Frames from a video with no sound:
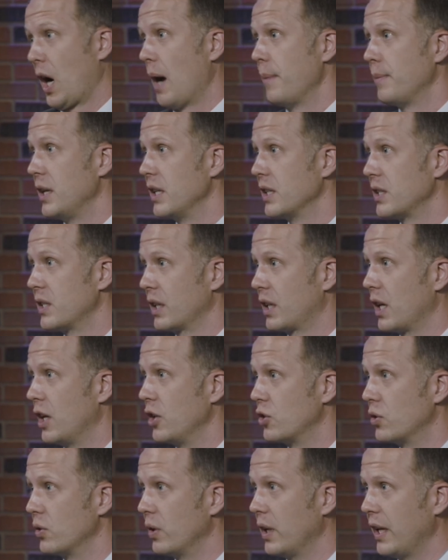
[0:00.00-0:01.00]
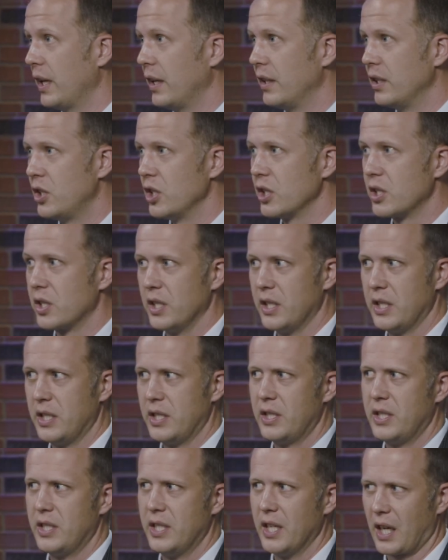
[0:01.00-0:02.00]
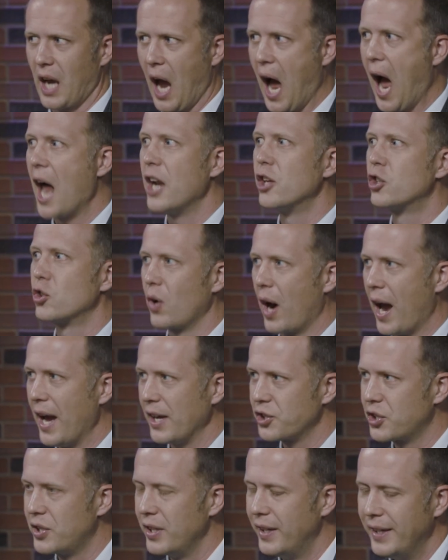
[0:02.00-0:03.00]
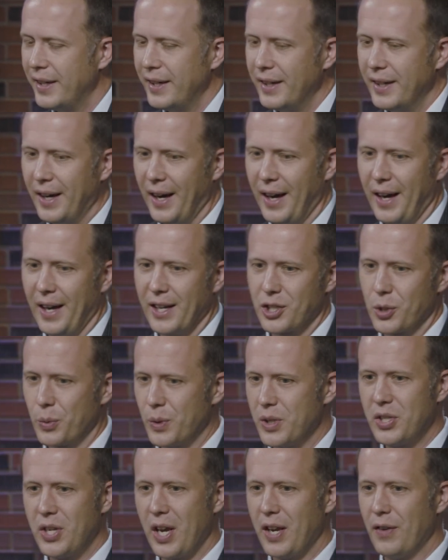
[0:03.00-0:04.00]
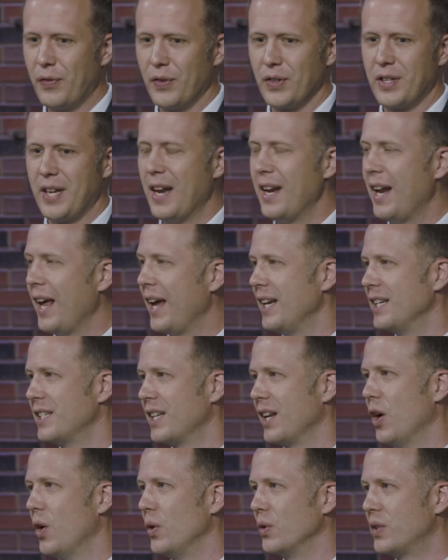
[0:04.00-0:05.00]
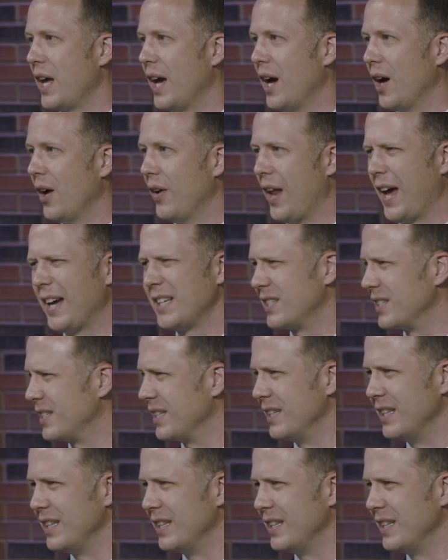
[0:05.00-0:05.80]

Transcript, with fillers: communistic country, right. and just the the contrast uh, so we stayed for 10 days in a hotel, nicest